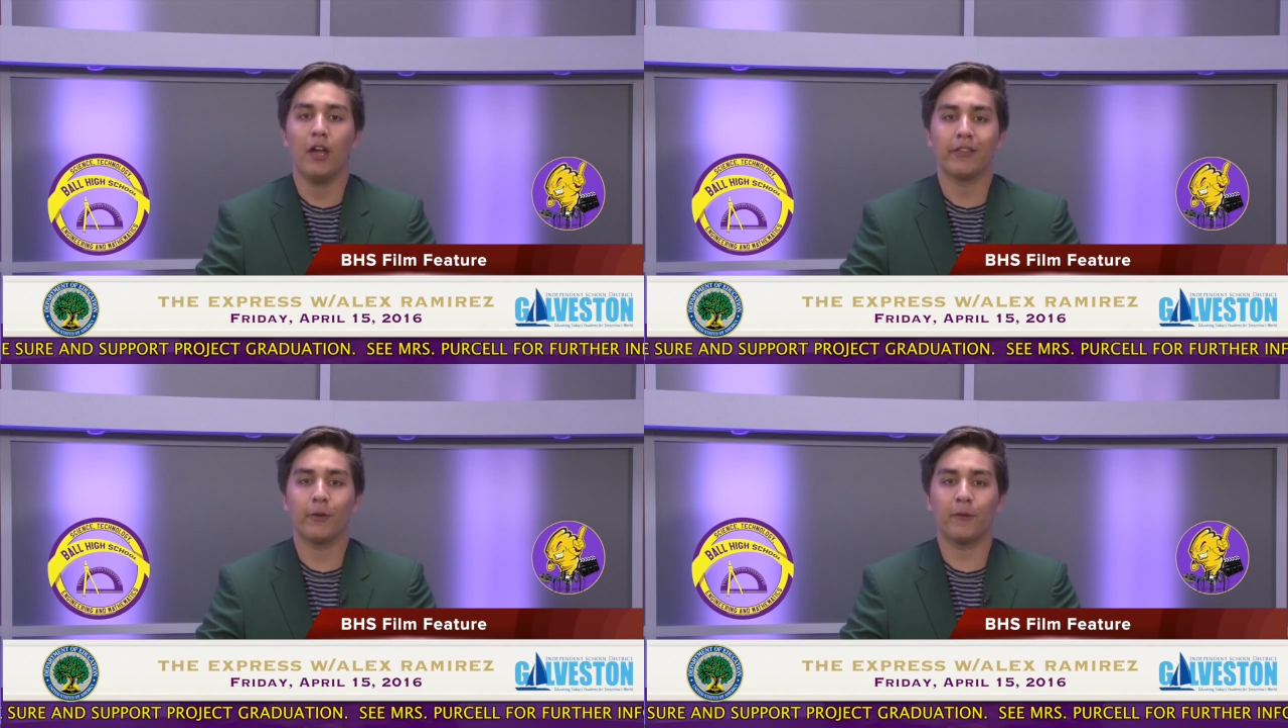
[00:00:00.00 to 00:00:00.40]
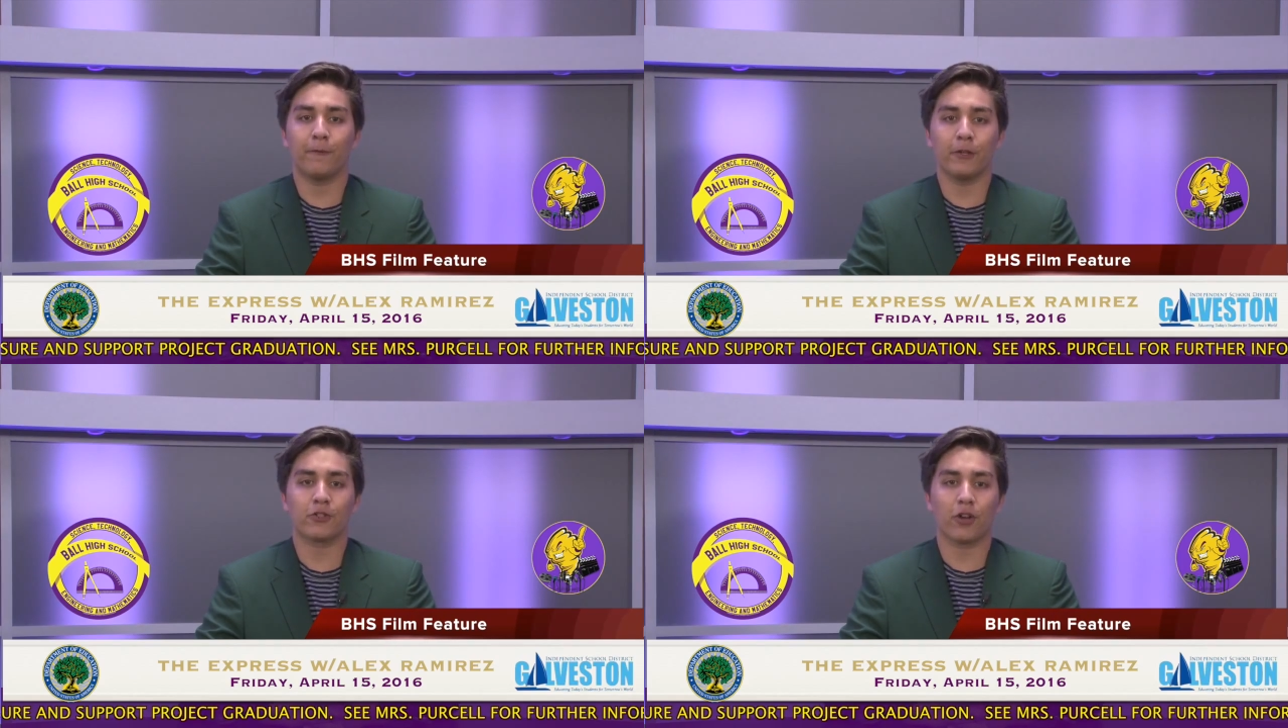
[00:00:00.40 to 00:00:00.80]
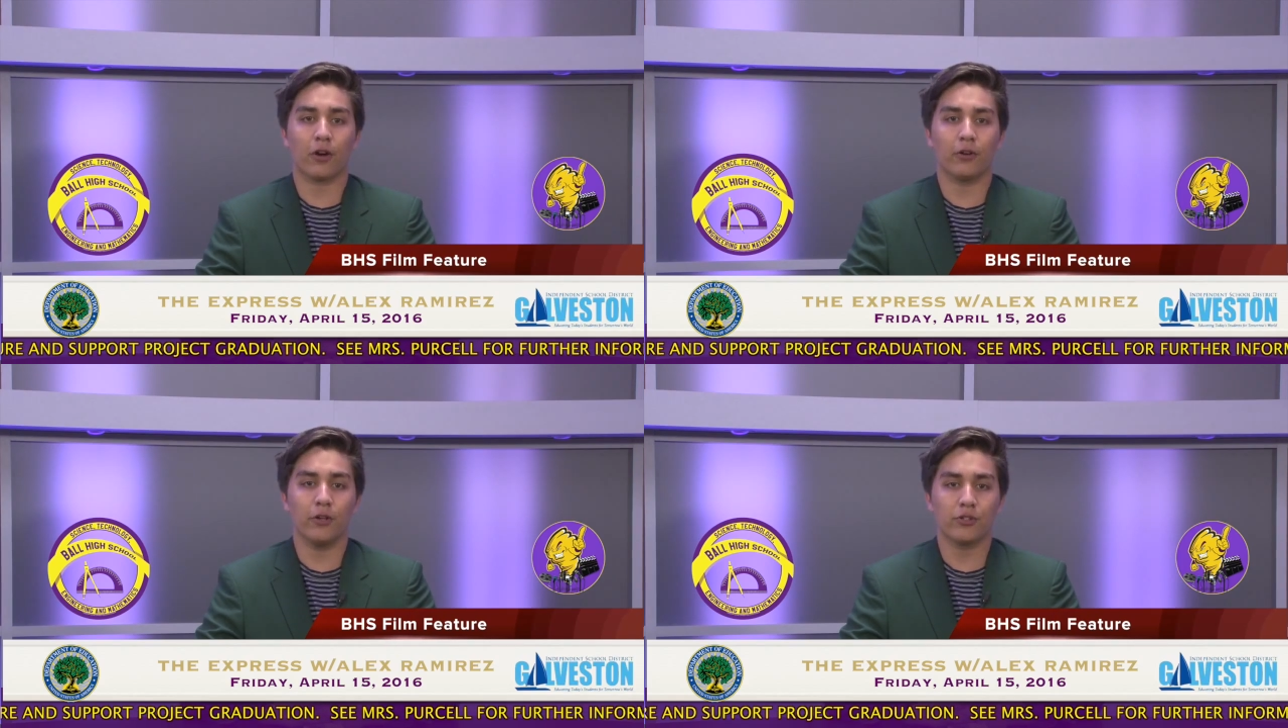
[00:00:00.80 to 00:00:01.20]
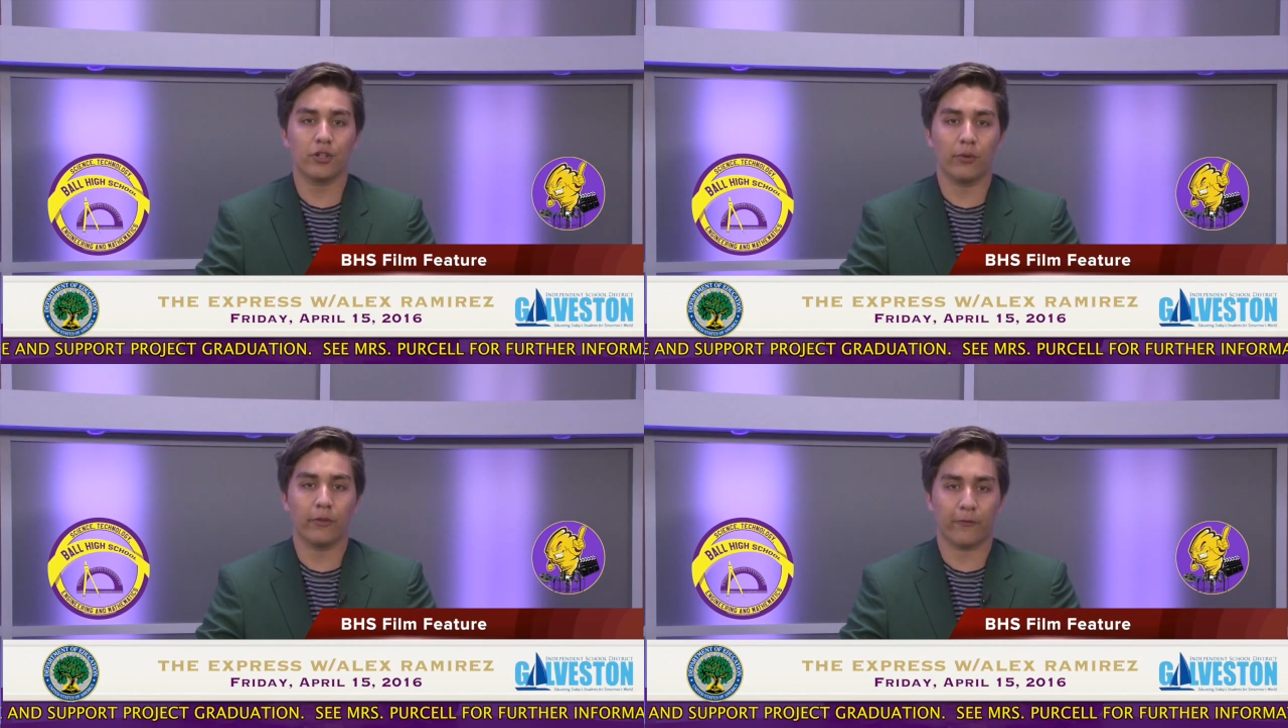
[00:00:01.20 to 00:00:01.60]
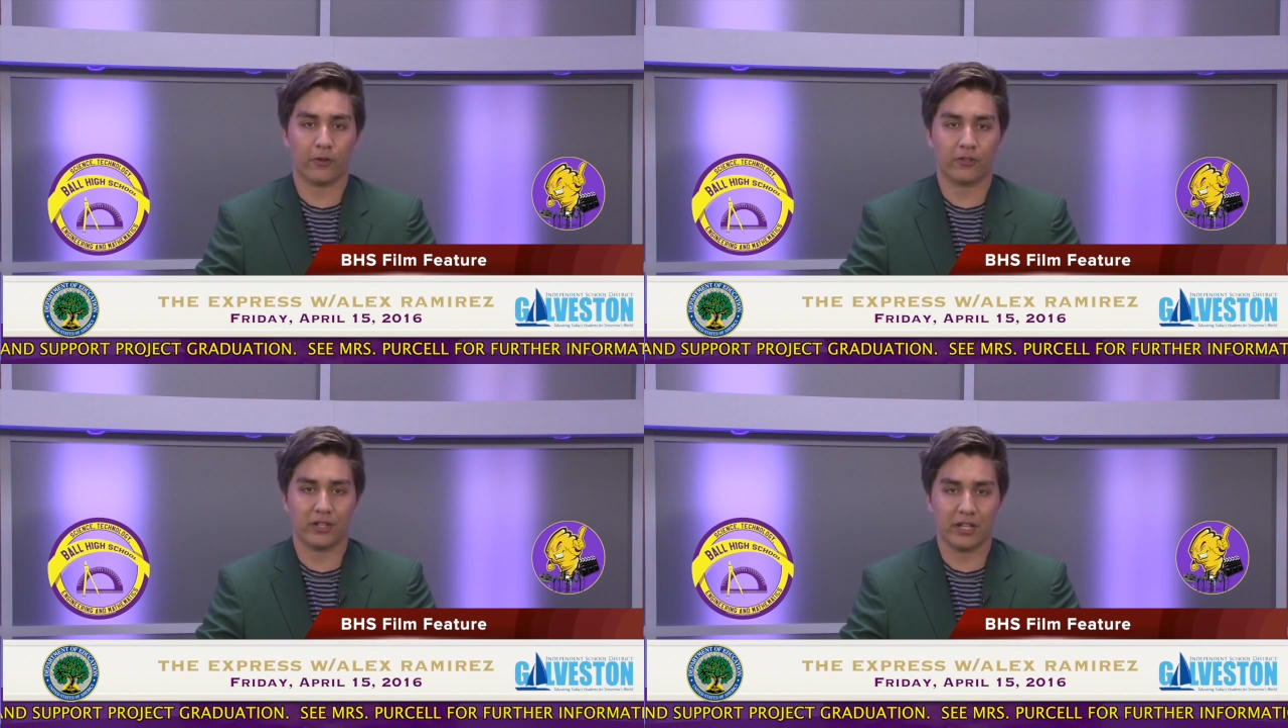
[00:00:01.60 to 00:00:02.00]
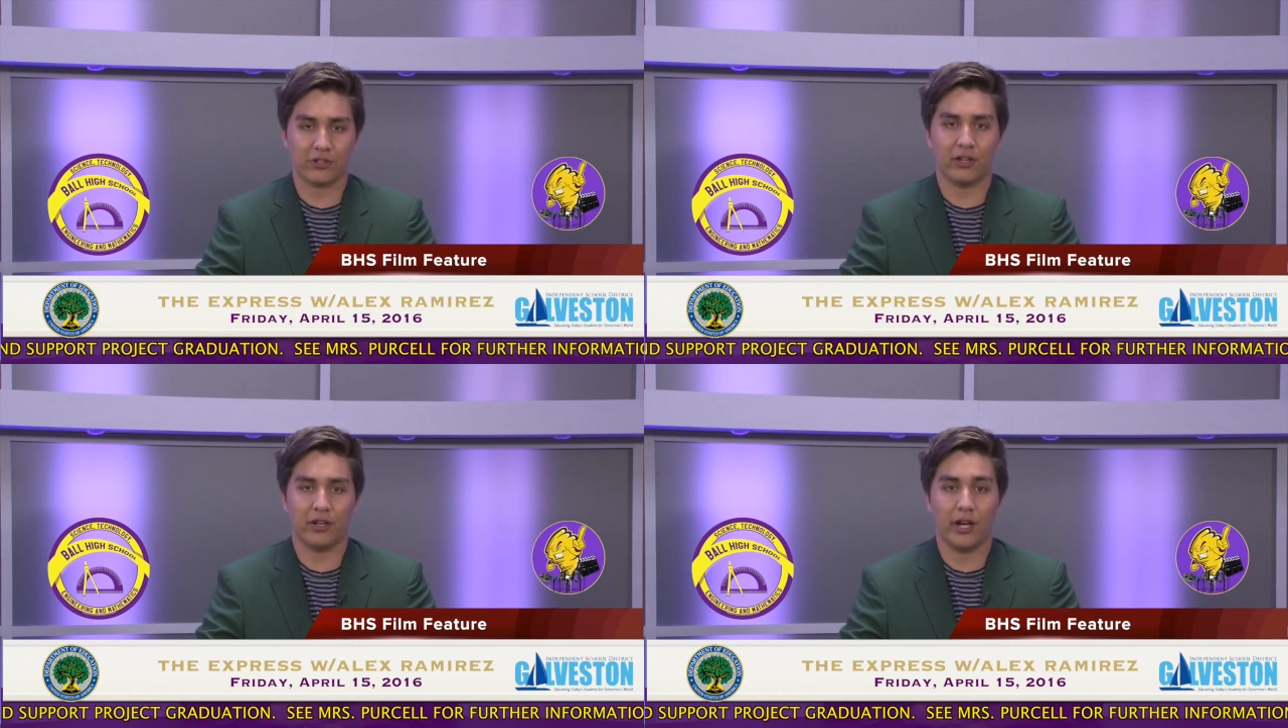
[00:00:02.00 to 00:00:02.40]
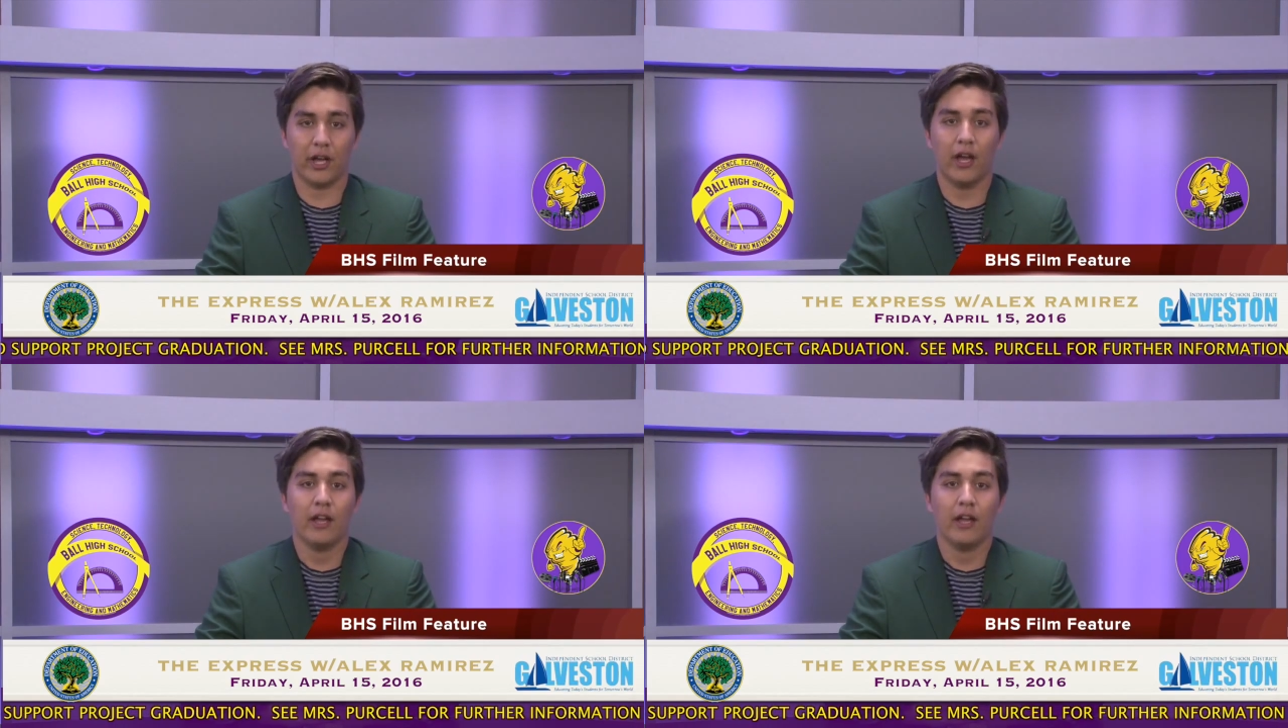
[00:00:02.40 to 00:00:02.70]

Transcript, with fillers: that will be featured on our new show, The First Edition.